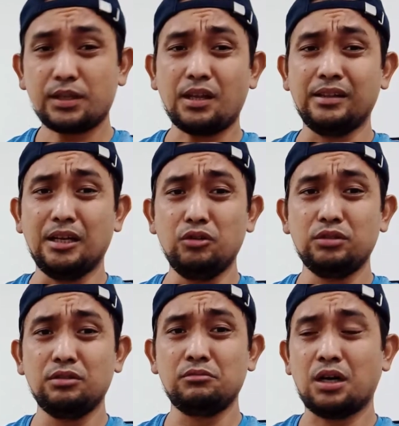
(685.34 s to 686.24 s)

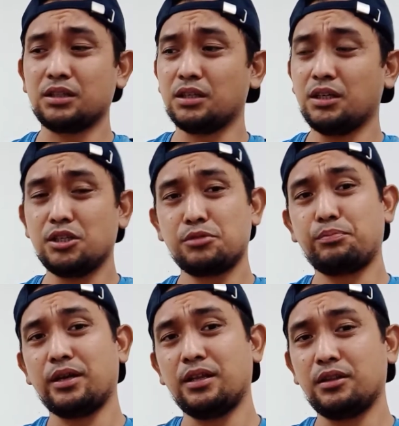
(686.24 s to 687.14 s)
diluted in water and
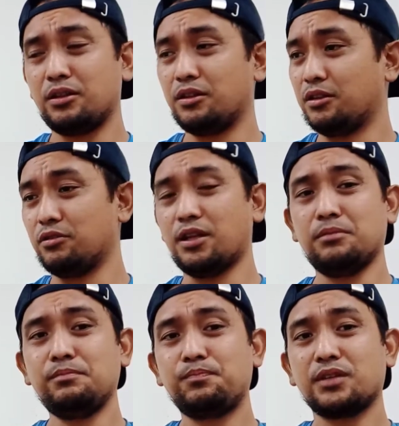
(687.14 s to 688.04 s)
spray into
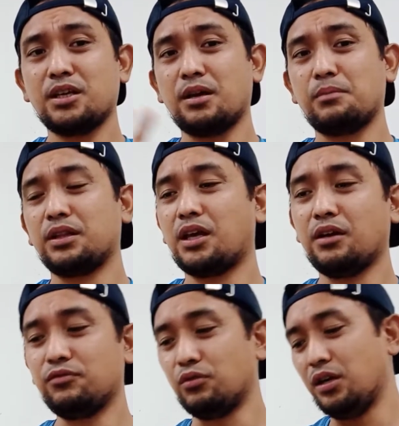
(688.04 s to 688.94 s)
them. But
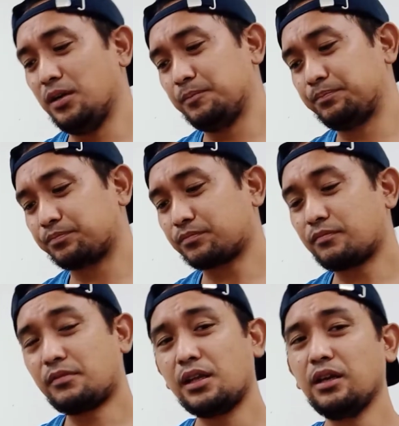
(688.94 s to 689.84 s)
careful
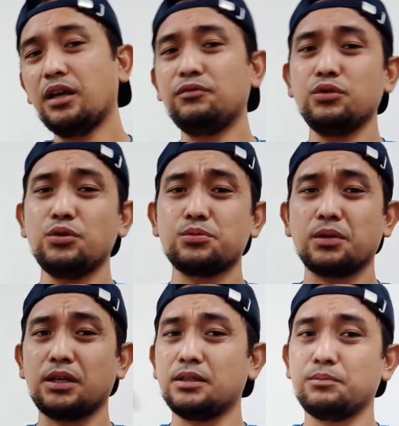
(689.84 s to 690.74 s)

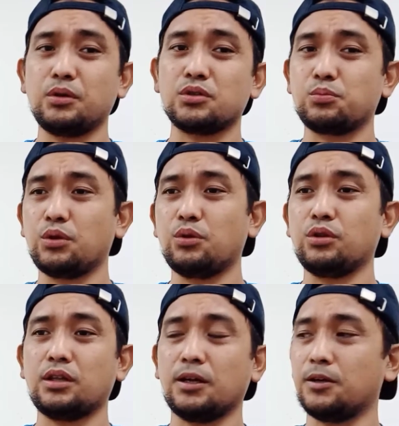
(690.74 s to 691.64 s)
usually, because we
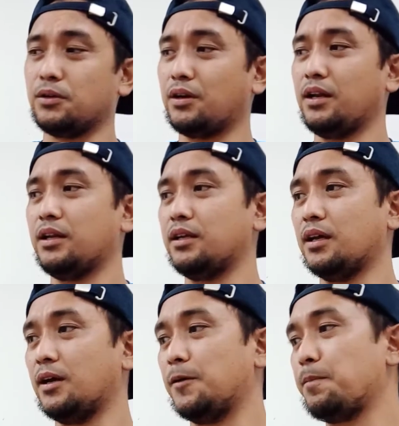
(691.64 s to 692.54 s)
don't really
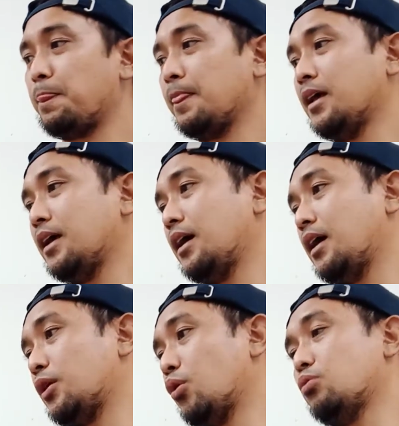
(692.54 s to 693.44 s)

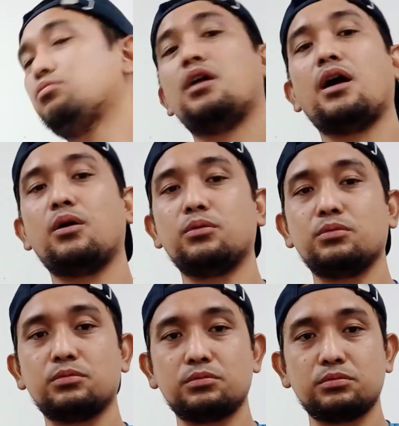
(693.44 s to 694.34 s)
know
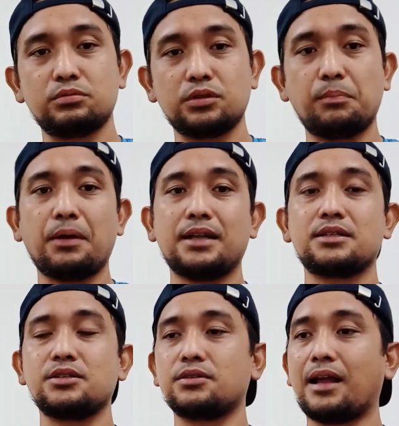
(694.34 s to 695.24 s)
how the plants
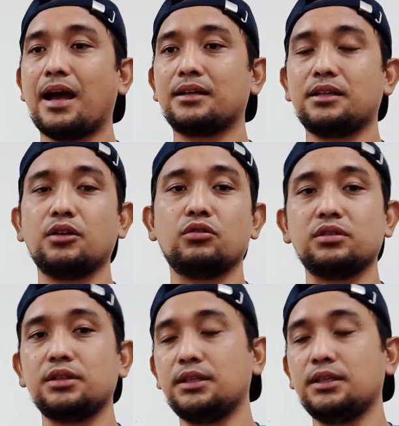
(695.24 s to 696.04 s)
is reacting on